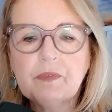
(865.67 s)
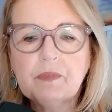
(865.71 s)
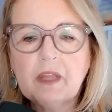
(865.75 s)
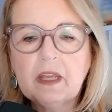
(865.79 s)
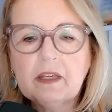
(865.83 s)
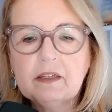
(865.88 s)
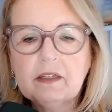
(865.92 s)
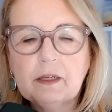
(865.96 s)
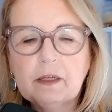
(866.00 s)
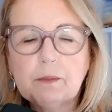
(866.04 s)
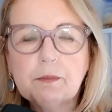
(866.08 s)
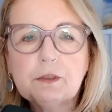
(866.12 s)

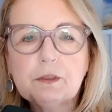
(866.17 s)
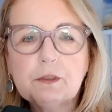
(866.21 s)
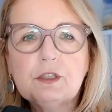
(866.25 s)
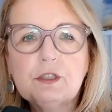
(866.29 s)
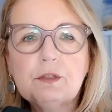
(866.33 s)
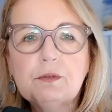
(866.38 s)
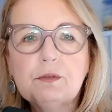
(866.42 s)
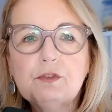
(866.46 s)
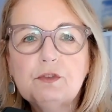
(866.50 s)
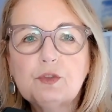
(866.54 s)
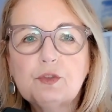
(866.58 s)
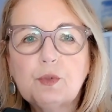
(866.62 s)
Number 2,
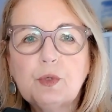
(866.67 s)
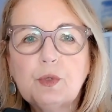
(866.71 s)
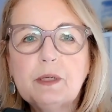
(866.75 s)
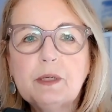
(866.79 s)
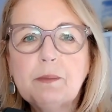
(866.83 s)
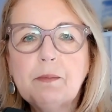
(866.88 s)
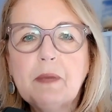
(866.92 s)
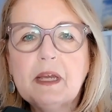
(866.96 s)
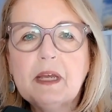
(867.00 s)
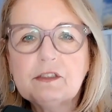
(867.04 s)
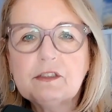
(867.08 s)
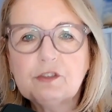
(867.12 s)
join a
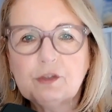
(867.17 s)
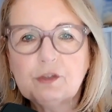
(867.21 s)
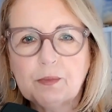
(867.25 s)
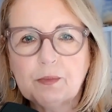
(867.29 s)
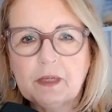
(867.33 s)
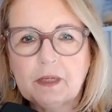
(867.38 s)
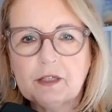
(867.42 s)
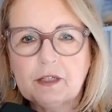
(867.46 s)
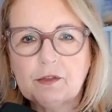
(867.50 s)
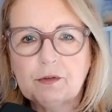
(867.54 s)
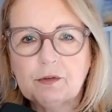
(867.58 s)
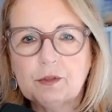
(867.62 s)

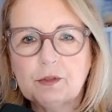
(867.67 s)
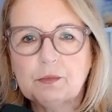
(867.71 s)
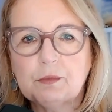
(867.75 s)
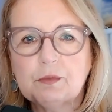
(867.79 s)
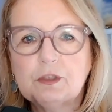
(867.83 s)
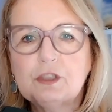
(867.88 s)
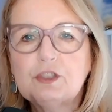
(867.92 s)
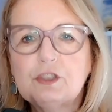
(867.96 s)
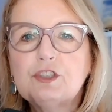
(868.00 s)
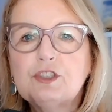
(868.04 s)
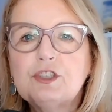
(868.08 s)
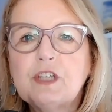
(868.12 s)
mastermind group to
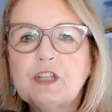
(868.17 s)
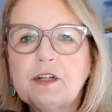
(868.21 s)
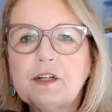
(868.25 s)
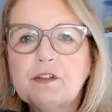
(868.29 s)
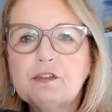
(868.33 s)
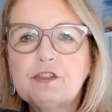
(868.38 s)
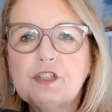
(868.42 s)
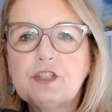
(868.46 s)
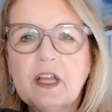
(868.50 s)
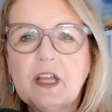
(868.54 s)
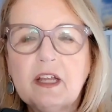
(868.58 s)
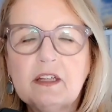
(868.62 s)
share
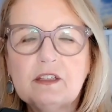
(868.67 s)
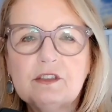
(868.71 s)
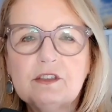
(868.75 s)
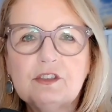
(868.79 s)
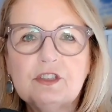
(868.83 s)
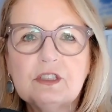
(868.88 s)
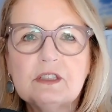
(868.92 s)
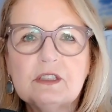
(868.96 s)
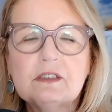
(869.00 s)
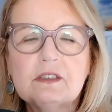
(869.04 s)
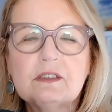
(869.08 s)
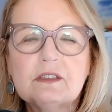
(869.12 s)

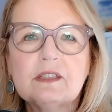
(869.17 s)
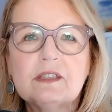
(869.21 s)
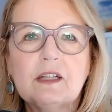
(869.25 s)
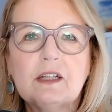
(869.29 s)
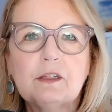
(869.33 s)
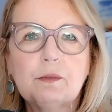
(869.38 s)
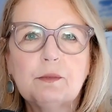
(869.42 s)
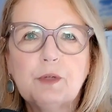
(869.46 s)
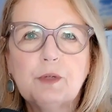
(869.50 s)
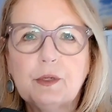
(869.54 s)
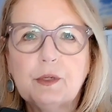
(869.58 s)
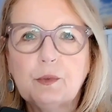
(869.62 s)
challenges,
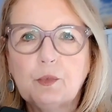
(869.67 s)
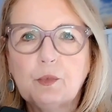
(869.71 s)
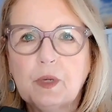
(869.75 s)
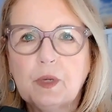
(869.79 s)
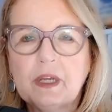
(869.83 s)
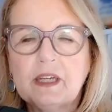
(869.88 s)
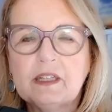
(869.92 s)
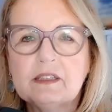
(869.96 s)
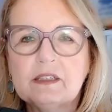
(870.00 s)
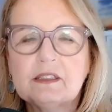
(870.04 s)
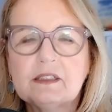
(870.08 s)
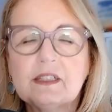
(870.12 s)
celebrate
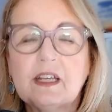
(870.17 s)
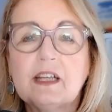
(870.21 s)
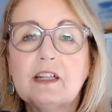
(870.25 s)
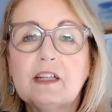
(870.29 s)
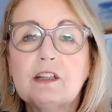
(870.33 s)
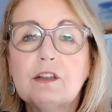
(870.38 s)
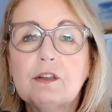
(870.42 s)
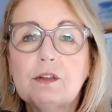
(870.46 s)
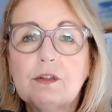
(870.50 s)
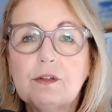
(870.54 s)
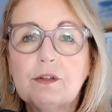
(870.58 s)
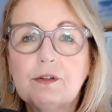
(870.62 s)
wins, and
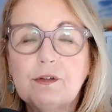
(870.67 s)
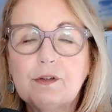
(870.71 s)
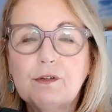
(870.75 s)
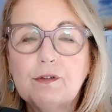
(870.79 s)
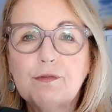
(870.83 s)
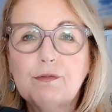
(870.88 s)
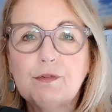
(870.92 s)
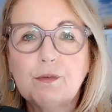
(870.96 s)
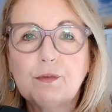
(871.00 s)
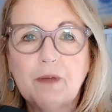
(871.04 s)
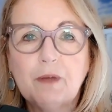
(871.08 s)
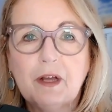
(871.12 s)
learn
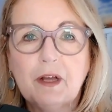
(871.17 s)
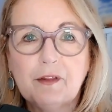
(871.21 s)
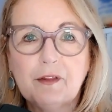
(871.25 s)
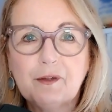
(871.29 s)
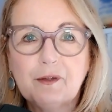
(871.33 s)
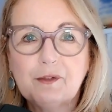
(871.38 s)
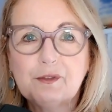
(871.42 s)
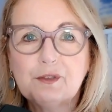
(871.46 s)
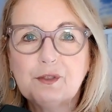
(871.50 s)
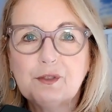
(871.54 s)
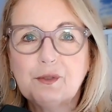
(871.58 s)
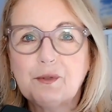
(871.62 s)
from
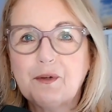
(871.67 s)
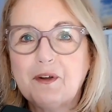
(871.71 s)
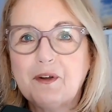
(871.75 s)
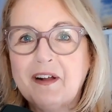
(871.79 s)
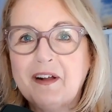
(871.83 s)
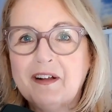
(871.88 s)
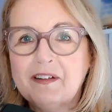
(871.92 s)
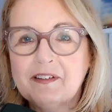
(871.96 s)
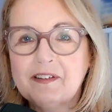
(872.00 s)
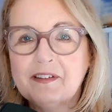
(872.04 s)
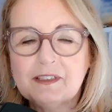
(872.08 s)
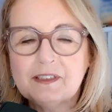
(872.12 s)
others who are
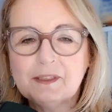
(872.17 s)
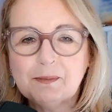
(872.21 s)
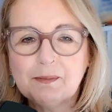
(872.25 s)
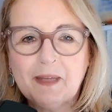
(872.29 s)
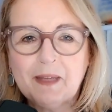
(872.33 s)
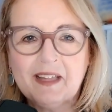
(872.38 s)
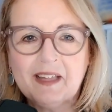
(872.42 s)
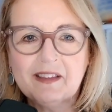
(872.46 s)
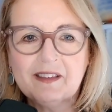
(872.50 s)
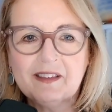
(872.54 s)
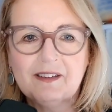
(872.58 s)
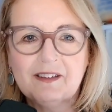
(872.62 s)
on this
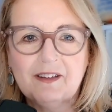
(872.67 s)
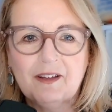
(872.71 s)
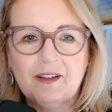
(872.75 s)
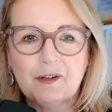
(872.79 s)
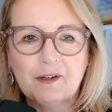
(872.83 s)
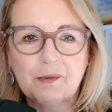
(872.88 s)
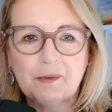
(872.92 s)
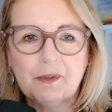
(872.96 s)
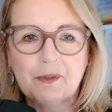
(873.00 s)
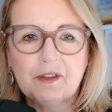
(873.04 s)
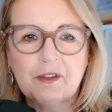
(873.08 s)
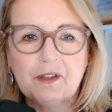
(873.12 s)
path along
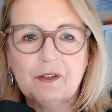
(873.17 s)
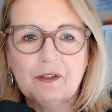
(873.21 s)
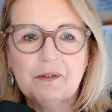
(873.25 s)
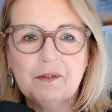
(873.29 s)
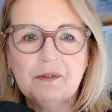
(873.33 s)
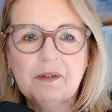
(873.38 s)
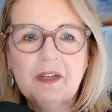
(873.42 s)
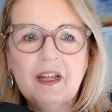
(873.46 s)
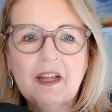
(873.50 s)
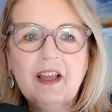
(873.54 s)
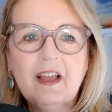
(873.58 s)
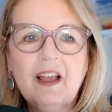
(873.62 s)
with you.
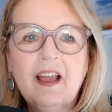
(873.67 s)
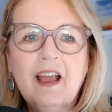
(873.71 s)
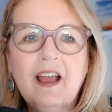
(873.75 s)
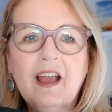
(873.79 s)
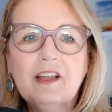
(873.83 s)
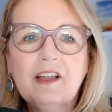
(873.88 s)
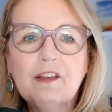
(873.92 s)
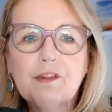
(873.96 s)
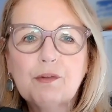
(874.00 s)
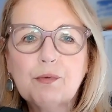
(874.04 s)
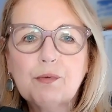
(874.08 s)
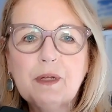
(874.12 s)

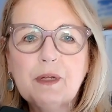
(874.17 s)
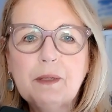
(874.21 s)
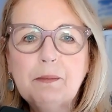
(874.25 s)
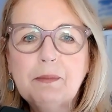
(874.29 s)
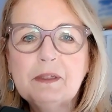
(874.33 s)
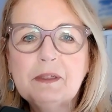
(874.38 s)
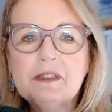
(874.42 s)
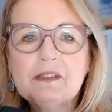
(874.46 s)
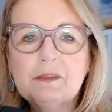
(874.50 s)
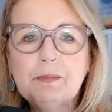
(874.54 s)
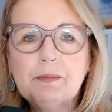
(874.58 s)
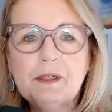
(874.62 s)
And 3,
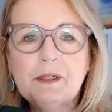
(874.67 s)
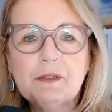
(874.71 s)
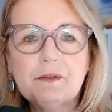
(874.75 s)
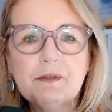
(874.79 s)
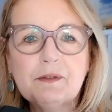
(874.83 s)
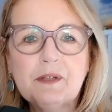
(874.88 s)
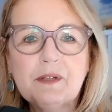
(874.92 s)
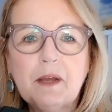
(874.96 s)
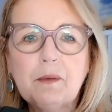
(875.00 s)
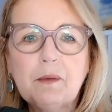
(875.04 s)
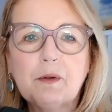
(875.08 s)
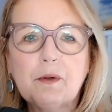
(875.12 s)
build a peer
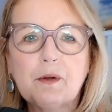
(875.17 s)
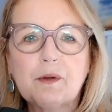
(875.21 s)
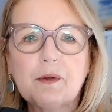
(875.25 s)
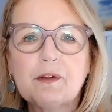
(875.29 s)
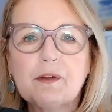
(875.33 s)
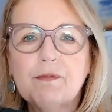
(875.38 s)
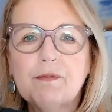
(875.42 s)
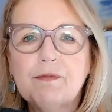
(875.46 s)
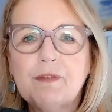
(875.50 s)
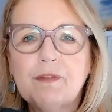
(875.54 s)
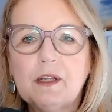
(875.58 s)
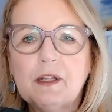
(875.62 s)
network of
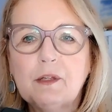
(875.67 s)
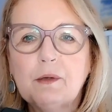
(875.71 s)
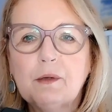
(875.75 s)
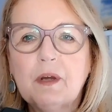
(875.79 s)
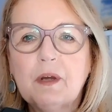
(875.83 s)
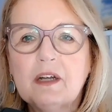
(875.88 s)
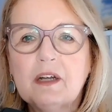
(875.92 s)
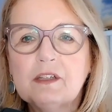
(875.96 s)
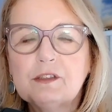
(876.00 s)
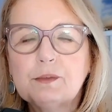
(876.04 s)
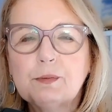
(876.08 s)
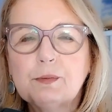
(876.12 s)
fellow
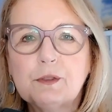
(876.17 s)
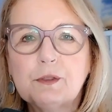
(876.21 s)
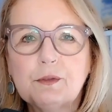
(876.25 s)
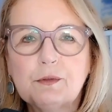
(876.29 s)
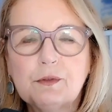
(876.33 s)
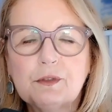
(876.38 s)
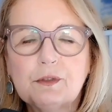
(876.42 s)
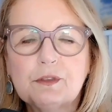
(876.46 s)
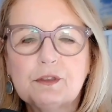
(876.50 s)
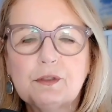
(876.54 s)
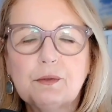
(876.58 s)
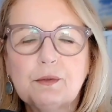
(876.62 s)

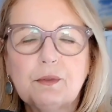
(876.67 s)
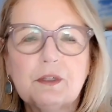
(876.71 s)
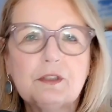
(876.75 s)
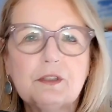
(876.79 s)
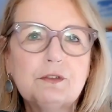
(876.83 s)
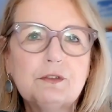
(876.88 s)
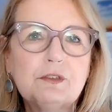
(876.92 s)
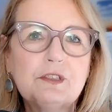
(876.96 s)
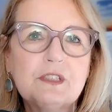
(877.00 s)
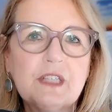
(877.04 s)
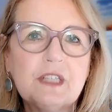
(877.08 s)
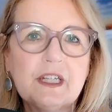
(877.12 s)
entrepreneurs who
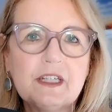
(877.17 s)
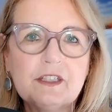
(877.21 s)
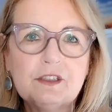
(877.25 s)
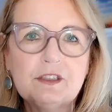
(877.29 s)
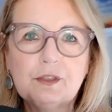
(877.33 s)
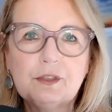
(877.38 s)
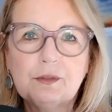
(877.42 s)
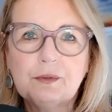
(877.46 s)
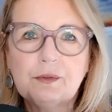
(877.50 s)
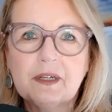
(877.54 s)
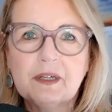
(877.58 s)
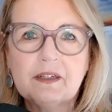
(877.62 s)
understand
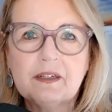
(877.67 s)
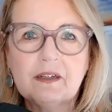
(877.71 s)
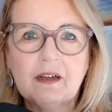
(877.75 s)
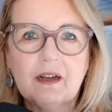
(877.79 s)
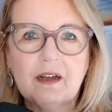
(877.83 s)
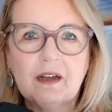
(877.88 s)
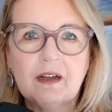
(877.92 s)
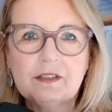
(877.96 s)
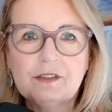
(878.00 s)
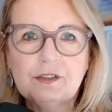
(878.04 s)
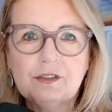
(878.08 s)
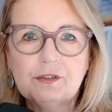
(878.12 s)
you and
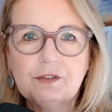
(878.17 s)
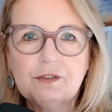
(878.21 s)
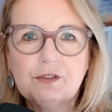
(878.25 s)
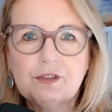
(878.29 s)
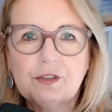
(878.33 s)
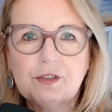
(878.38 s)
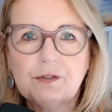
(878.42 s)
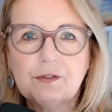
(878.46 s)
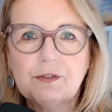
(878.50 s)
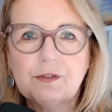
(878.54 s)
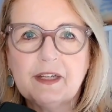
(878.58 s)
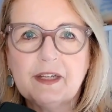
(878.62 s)
on your
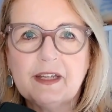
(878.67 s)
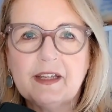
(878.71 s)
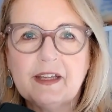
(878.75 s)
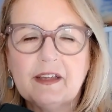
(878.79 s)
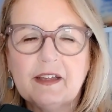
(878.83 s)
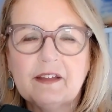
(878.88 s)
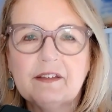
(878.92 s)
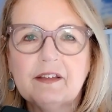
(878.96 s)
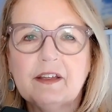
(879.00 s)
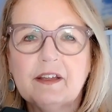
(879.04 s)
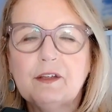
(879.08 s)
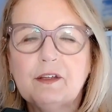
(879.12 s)
journey,
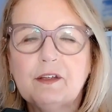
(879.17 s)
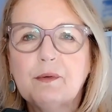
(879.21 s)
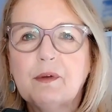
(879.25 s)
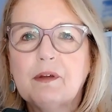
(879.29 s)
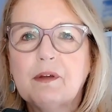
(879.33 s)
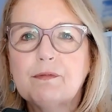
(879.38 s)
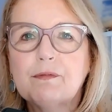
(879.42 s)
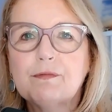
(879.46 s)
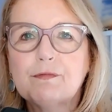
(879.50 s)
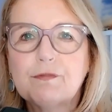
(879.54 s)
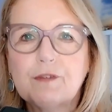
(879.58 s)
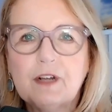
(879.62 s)
and that you have
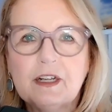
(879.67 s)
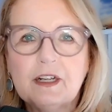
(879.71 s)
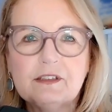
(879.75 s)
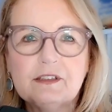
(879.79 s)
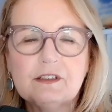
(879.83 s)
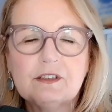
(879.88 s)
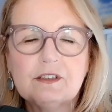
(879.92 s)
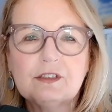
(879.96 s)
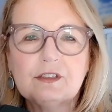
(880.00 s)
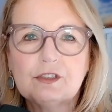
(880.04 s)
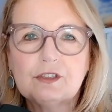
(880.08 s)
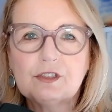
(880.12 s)

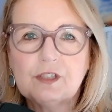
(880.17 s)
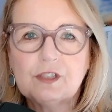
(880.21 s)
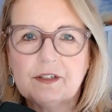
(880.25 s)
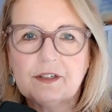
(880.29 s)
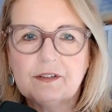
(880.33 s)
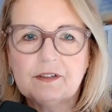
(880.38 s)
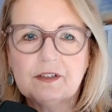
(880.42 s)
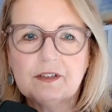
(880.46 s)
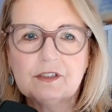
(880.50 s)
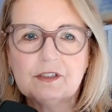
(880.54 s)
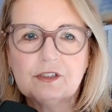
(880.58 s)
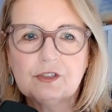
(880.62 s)
friends to share
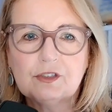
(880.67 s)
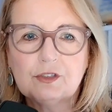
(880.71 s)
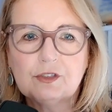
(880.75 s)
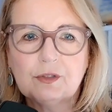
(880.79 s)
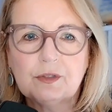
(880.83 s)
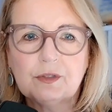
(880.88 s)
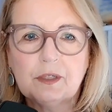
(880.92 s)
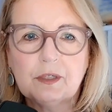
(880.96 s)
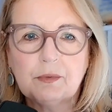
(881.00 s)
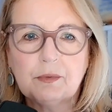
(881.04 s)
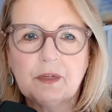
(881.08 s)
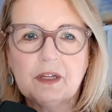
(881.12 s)
this
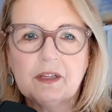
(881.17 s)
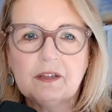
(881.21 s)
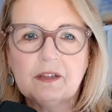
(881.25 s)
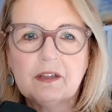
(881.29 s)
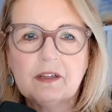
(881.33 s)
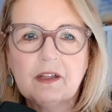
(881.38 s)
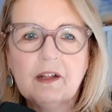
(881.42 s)
journey with.